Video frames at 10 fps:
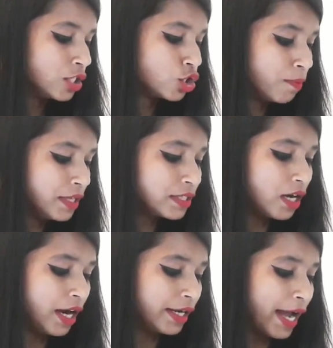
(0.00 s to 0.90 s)
Jumman's
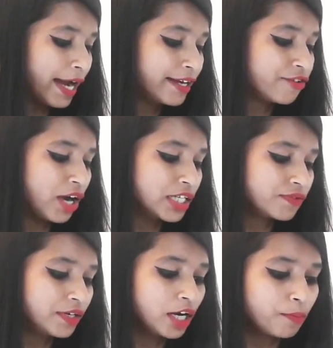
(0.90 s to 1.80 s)
aunt had
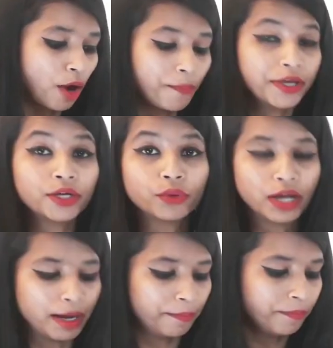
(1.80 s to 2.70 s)
transferred her property to
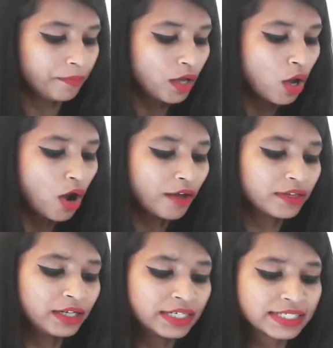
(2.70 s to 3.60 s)
him on the
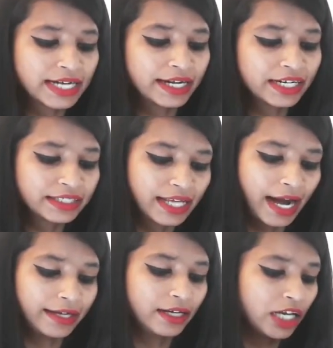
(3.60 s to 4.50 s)
understanding
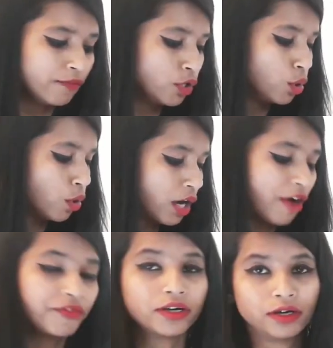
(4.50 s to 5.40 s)
that he would look
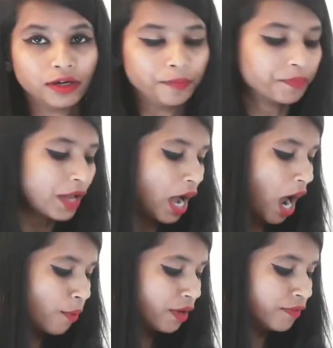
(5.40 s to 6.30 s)
after her.
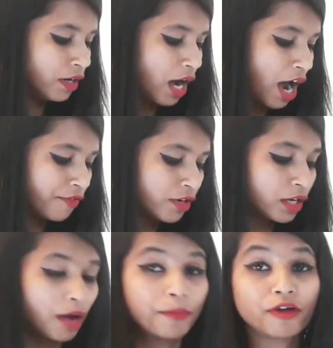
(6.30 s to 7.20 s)
However, after a
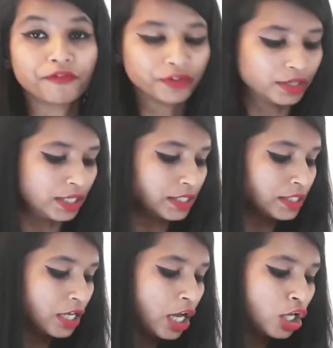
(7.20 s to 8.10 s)
couple of years,
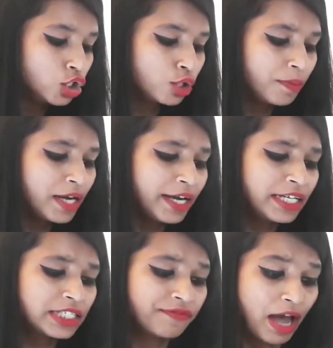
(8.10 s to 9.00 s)
Jumman and
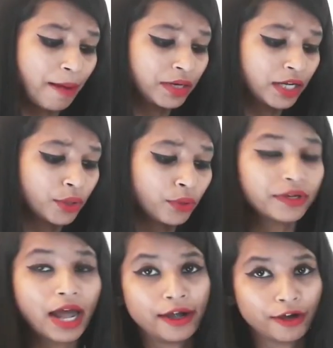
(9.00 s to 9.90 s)
his family grew
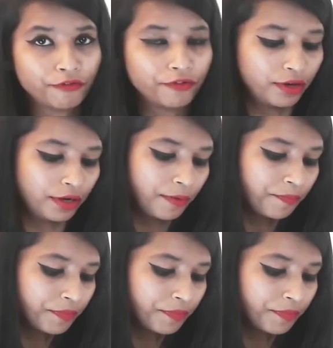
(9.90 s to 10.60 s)
tired of her.